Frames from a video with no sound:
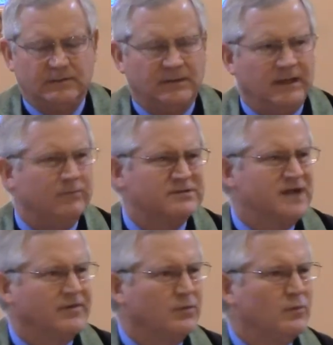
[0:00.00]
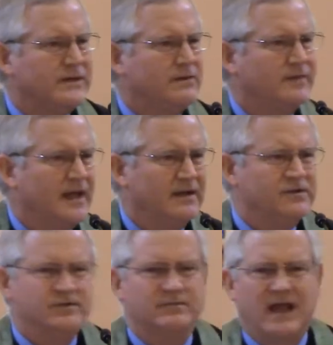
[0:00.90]
It was not the real thing. It
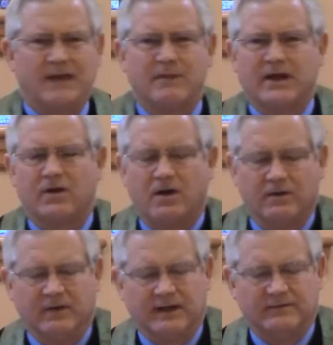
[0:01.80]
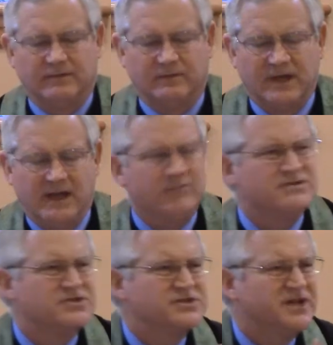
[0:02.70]
was like my car race. It was
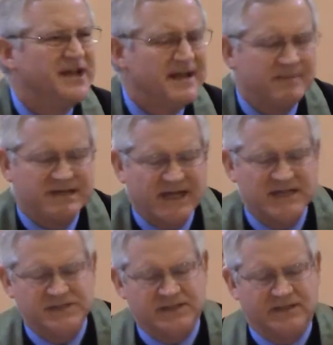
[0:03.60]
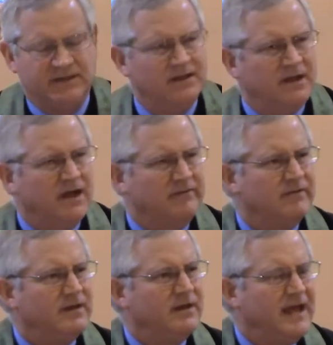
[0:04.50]
just an imitation
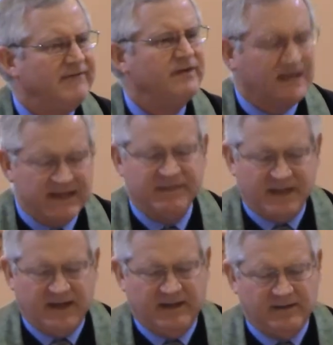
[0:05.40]
of heavenly things.